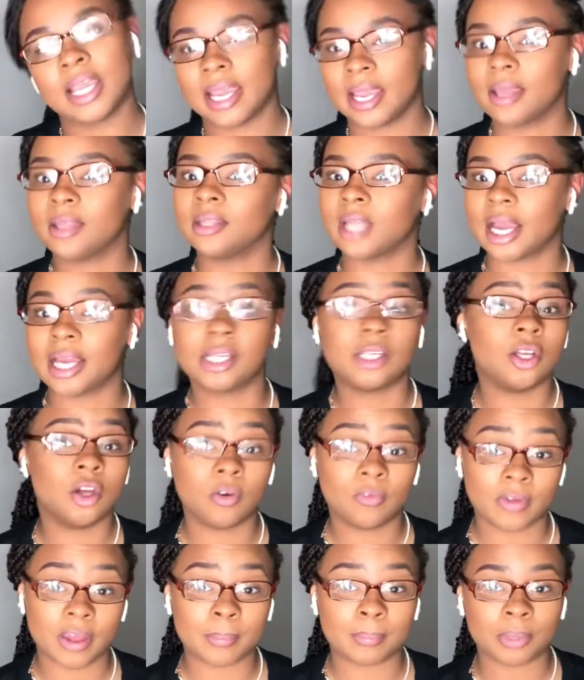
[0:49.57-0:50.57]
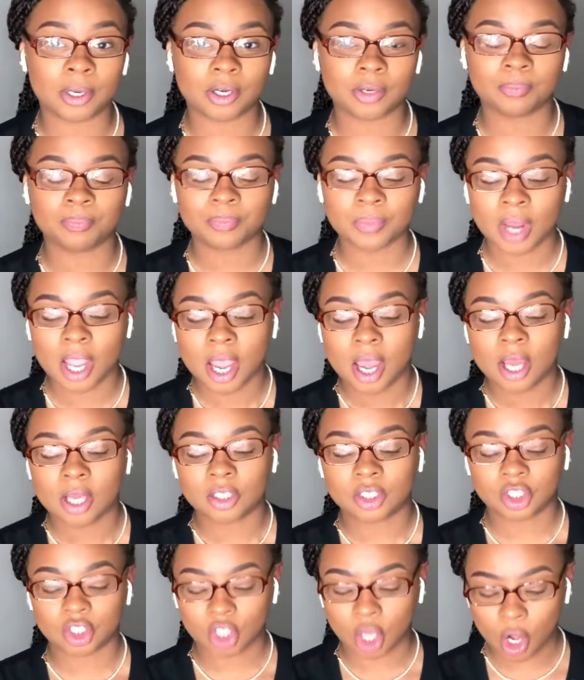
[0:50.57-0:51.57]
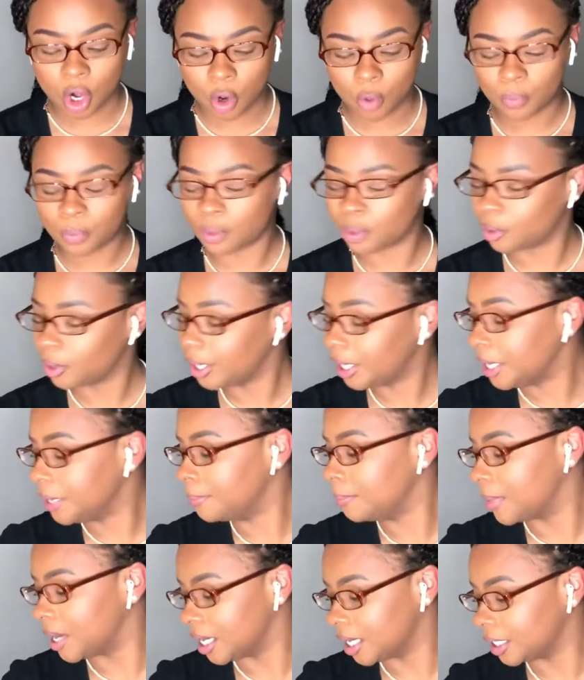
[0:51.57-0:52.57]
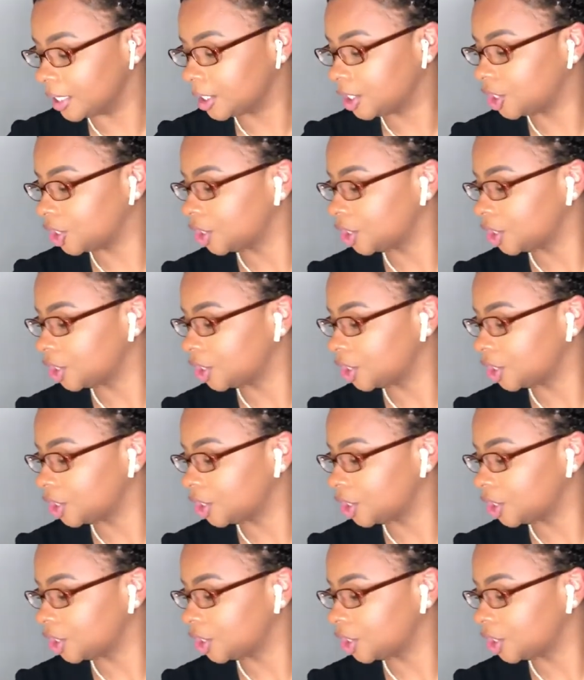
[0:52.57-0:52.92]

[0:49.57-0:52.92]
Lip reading: in like November. So pretty much